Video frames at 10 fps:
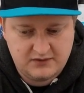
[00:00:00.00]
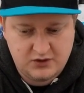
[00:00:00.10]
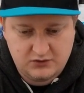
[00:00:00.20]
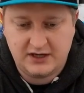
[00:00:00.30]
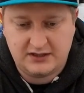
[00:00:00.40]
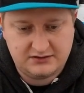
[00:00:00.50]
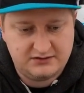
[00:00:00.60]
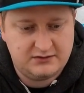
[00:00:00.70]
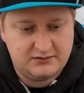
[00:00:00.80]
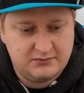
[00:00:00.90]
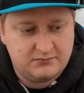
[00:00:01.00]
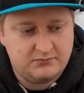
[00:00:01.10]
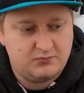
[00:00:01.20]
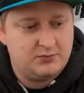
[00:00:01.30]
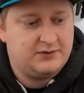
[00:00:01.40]
Oh yes,
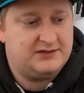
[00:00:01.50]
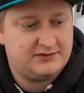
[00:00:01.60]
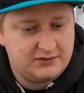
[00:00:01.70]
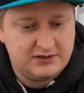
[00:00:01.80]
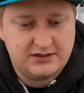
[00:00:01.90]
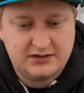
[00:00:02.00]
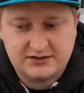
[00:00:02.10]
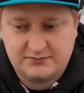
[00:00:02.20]
one must say very clearly.